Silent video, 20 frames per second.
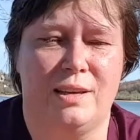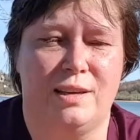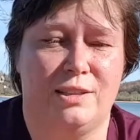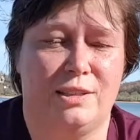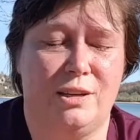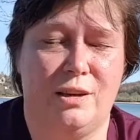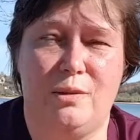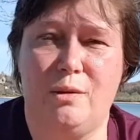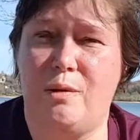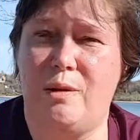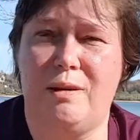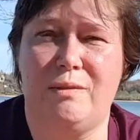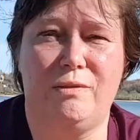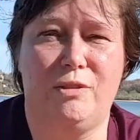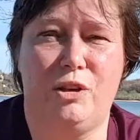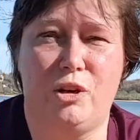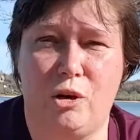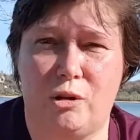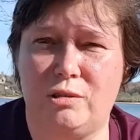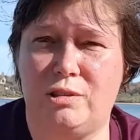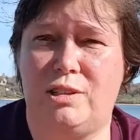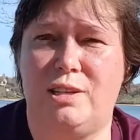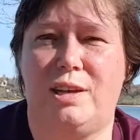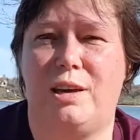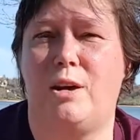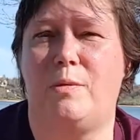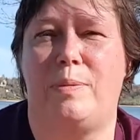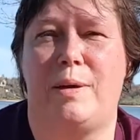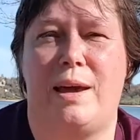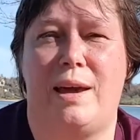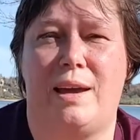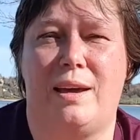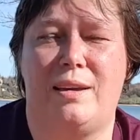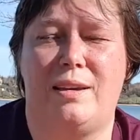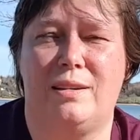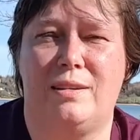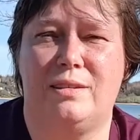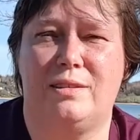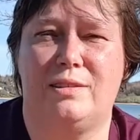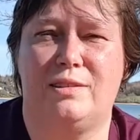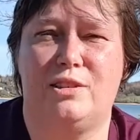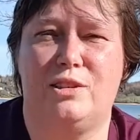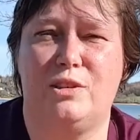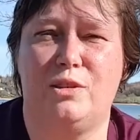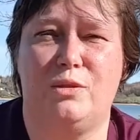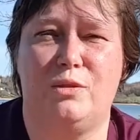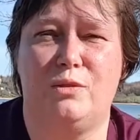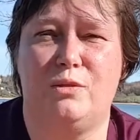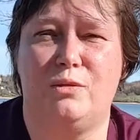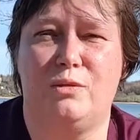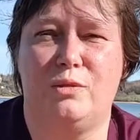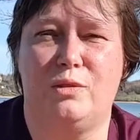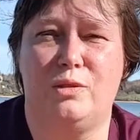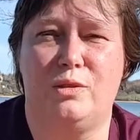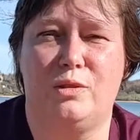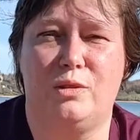So I thought, I've got to go back to